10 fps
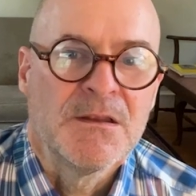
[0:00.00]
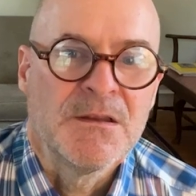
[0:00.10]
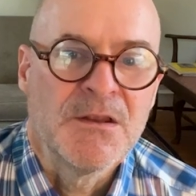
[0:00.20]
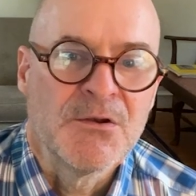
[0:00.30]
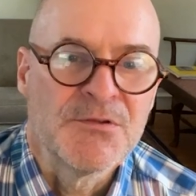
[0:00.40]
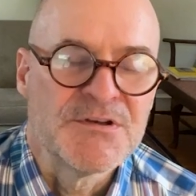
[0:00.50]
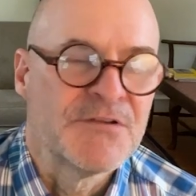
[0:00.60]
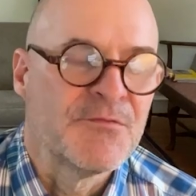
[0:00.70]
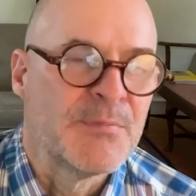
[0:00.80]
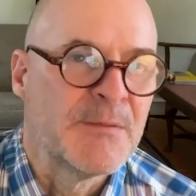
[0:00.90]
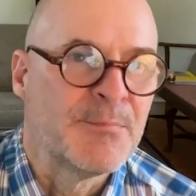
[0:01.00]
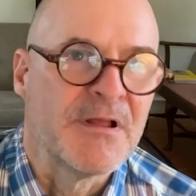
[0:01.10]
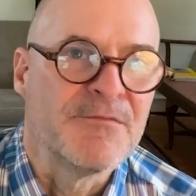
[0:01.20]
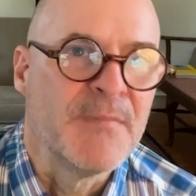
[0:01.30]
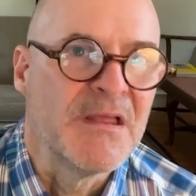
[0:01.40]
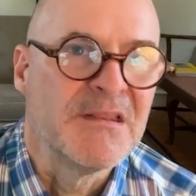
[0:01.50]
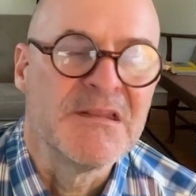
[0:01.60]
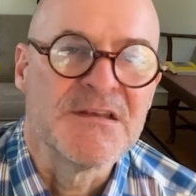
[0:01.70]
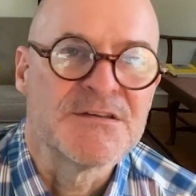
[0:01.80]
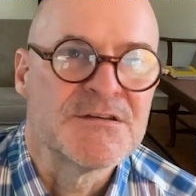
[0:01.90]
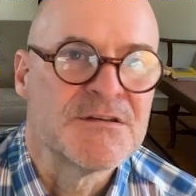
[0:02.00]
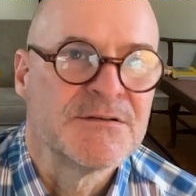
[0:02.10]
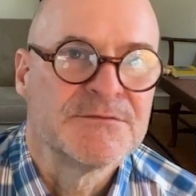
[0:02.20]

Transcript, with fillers: you know, the different people I've met in this,